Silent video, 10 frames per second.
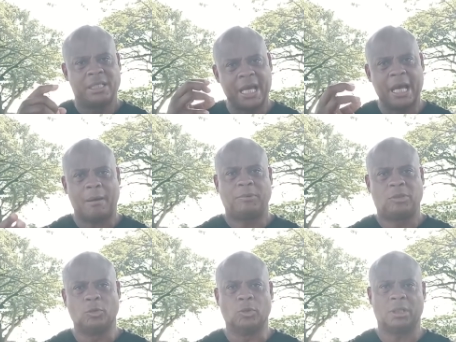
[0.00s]
depth
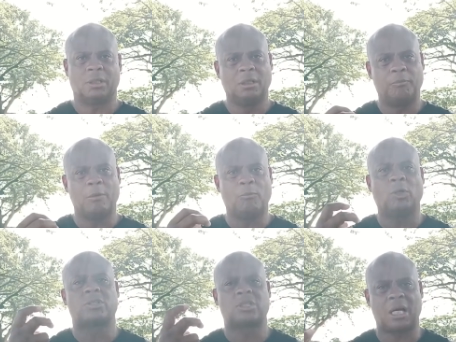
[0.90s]
to it, a little bit
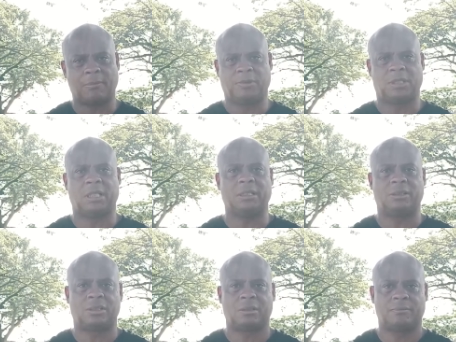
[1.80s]
more
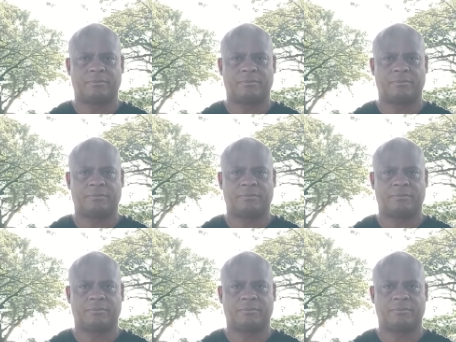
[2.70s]
substance.